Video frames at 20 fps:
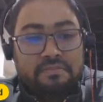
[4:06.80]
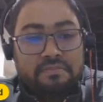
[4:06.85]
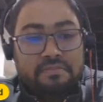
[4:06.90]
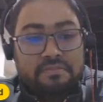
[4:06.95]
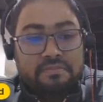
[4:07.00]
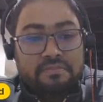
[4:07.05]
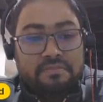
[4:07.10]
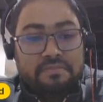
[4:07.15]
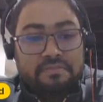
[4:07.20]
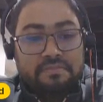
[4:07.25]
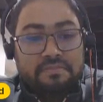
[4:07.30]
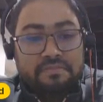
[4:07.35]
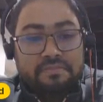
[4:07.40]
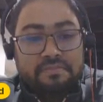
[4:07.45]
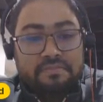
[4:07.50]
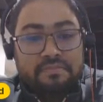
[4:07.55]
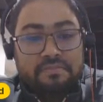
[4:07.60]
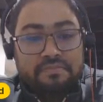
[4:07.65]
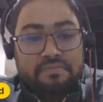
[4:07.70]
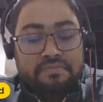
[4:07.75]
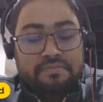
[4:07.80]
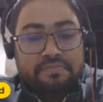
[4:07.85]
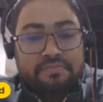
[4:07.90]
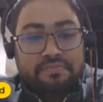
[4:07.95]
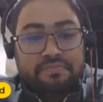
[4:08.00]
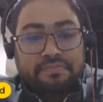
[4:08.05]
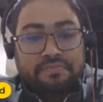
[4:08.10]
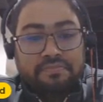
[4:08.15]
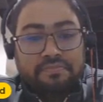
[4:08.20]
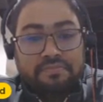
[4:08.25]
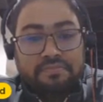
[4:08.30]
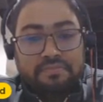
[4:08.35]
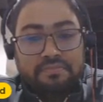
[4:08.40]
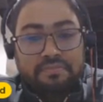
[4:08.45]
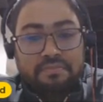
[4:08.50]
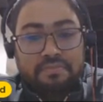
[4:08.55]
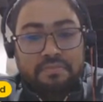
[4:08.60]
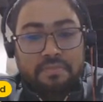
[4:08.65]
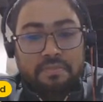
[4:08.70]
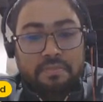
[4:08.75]

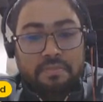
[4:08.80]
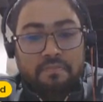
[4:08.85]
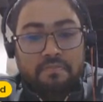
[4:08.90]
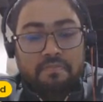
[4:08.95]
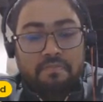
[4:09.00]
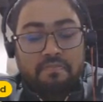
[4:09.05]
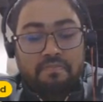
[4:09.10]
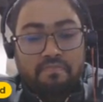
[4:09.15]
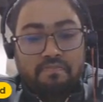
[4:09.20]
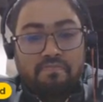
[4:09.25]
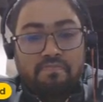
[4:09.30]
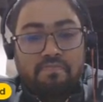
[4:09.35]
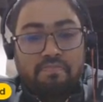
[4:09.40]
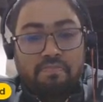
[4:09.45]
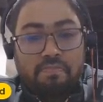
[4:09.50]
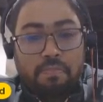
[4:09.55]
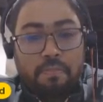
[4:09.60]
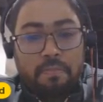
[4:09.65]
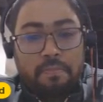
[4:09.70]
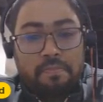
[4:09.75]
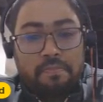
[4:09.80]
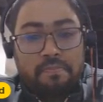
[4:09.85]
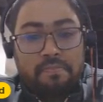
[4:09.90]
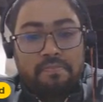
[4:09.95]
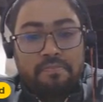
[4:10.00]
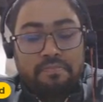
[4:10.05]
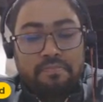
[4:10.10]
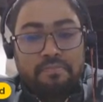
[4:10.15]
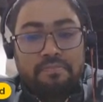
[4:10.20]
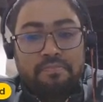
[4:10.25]
This person isn't speaking.